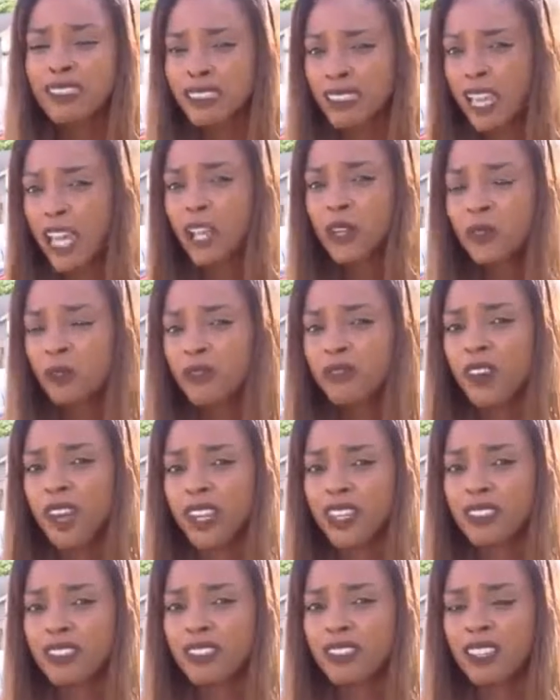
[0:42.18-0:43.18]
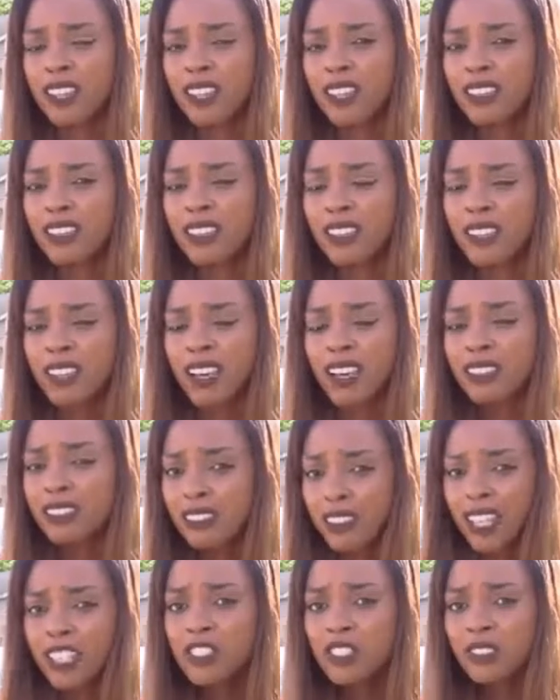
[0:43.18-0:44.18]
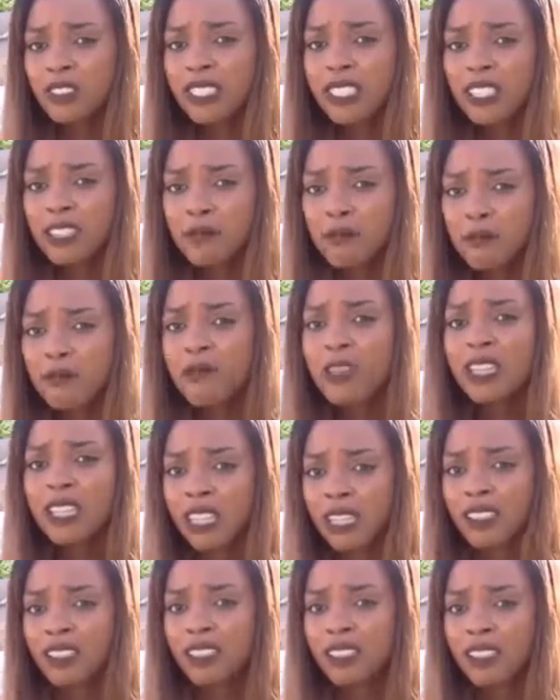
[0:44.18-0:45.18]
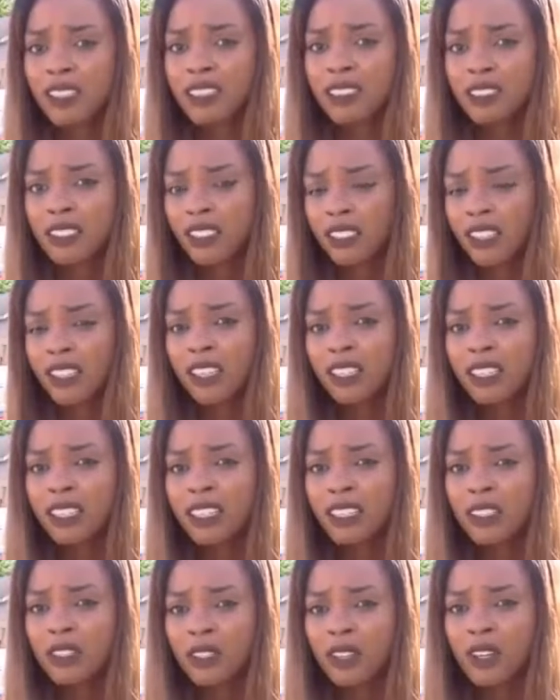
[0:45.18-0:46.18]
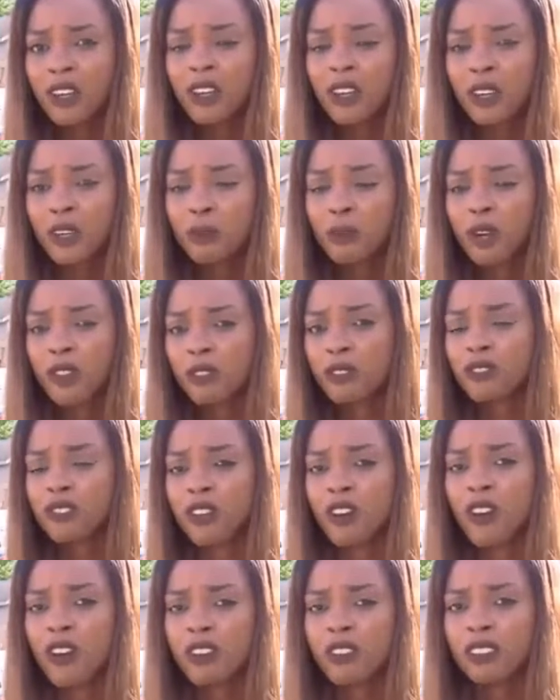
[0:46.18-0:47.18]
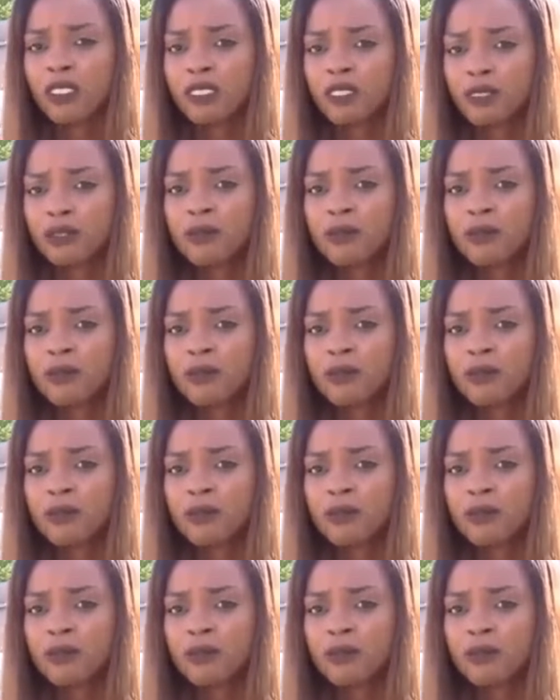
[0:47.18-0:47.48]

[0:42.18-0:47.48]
sacrifice and allegedly admitted to killing her mother's dog.